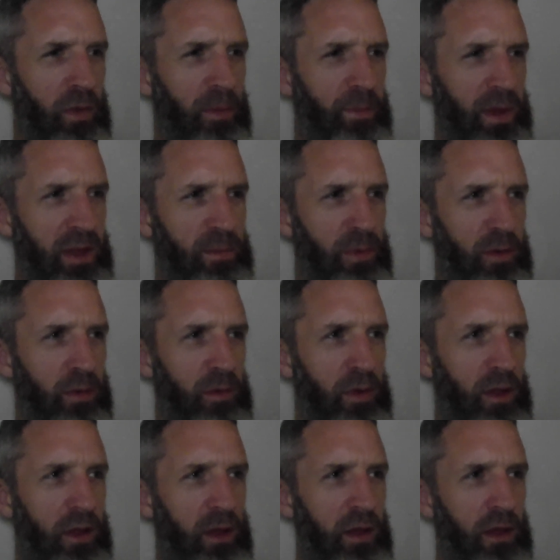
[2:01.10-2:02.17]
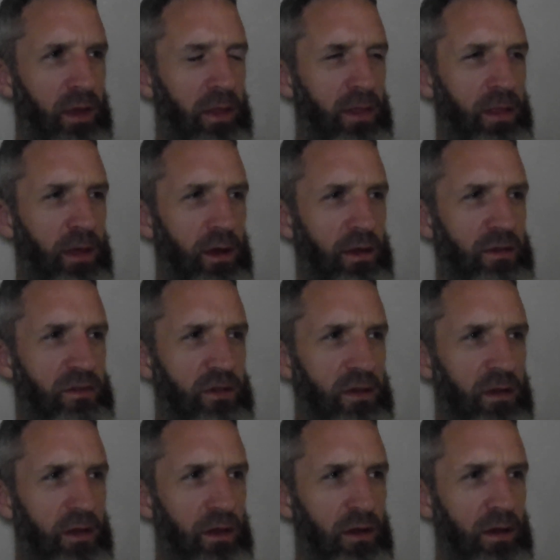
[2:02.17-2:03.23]
of the people that
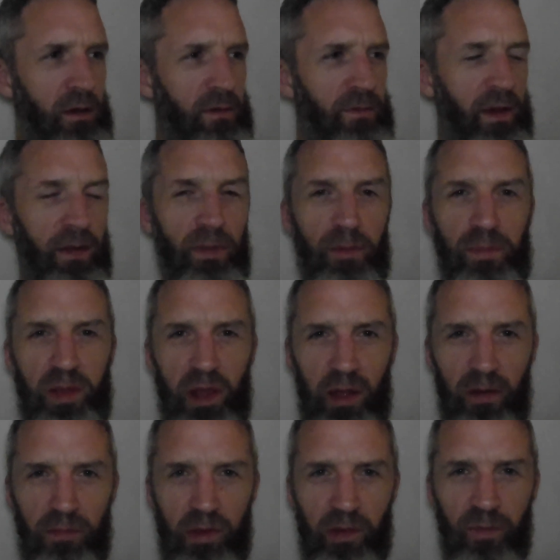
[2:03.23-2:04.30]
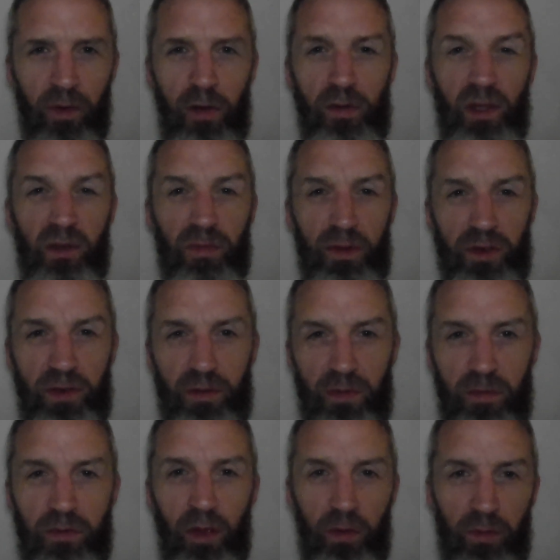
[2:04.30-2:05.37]
found themselves voting for
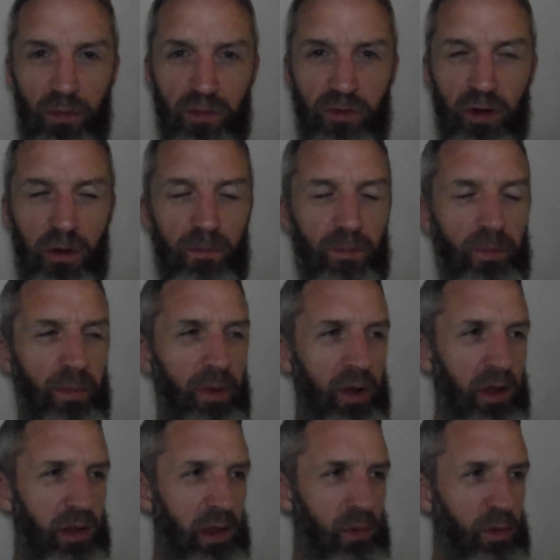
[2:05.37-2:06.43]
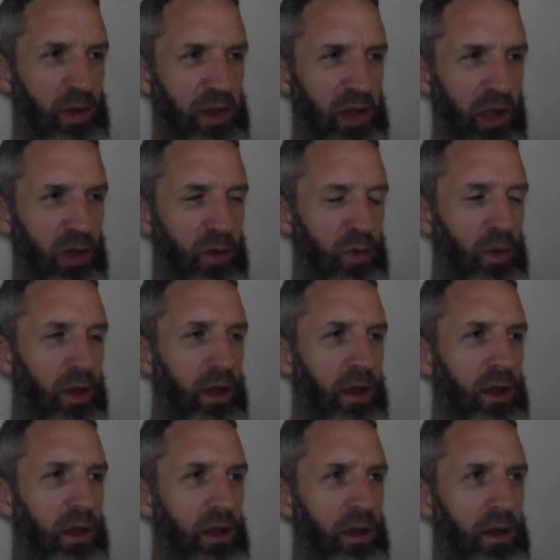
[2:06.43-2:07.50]
Donald Trump because they were so
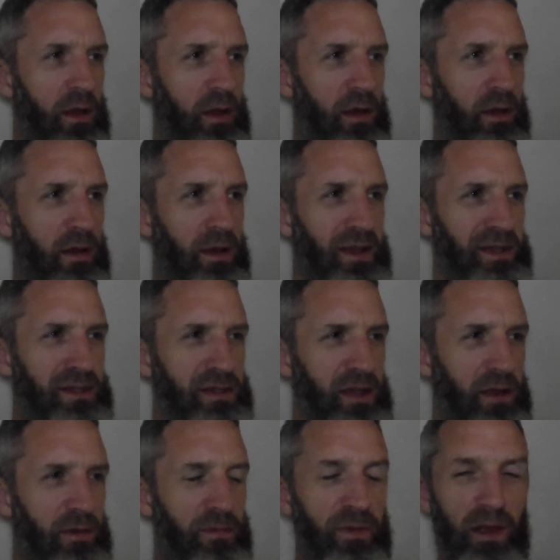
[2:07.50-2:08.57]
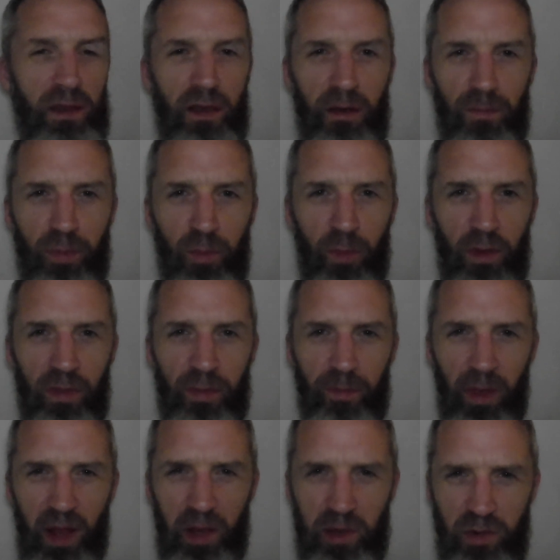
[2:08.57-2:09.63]
fed up with
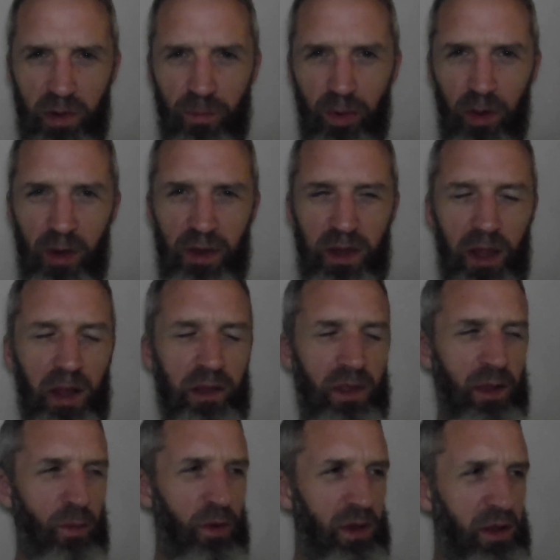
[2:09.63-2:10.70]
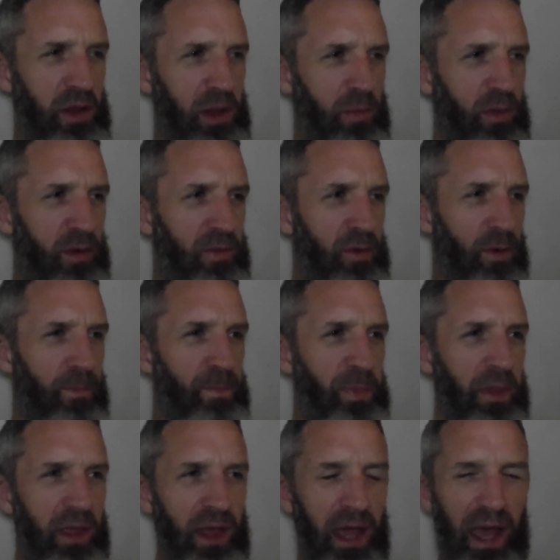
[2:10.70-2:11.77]
mainstream politics, they wanted someone from
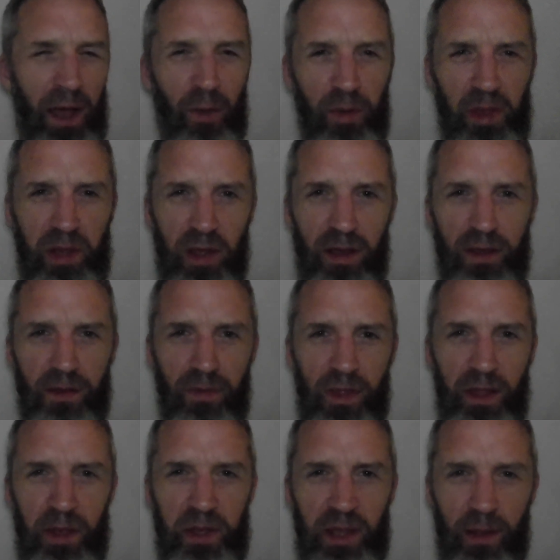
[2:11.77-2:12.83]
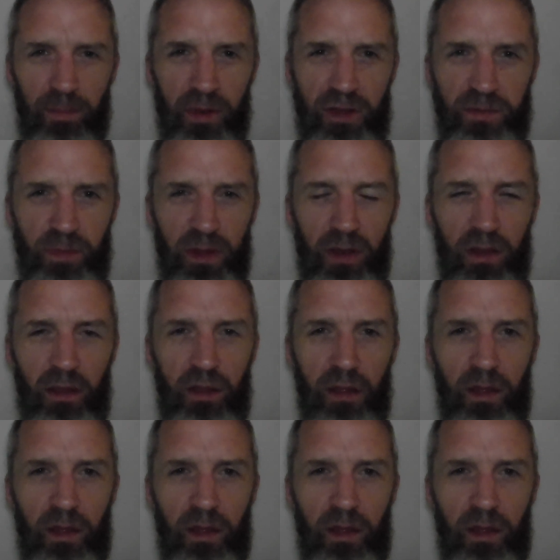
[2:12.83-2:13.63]
outside of the establishment,